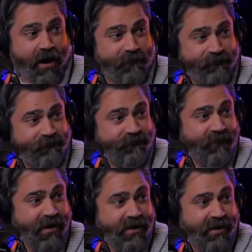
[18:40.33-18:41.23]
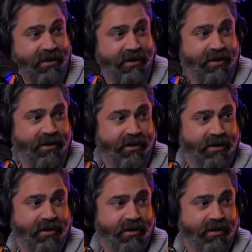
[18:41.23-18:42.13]
He really a gay
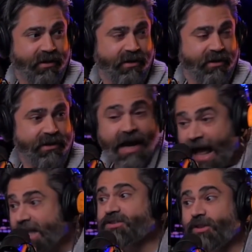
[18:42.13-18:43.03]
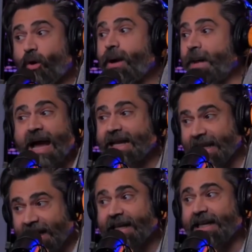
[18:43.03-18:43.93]
prostitute, or is that a yes? No, I'm not joke? kidding.